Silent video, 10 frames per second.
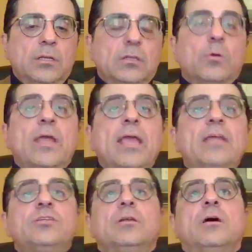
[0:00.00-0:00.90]

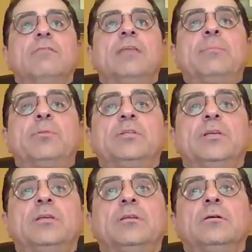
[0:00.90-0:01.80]
location of that
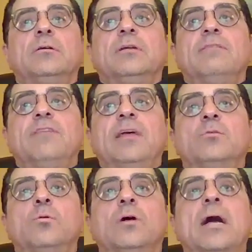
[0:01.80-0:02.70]
particular
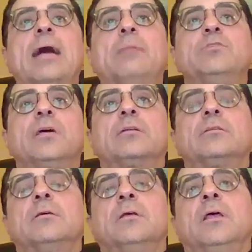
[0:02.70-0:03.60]
event or
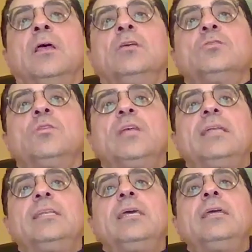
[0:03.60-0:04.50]
object. So the
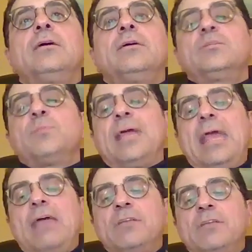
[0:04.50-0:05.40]
idea here is by
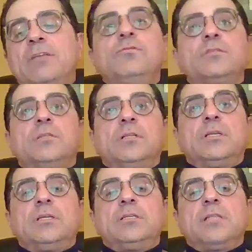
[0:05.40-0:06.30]
having two
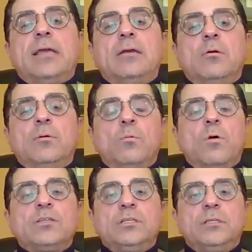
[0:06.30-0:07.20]
facilities, LIGO in
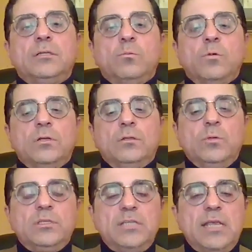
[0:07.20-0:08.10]
Washington, one in
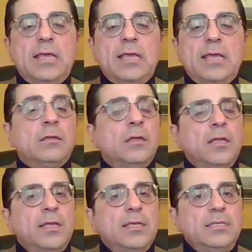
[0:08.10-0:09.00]
Louisiana,
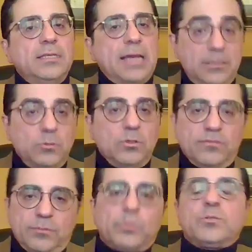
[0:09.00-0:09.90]
you got two
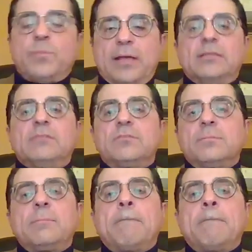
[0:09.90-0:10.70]
different perspectives.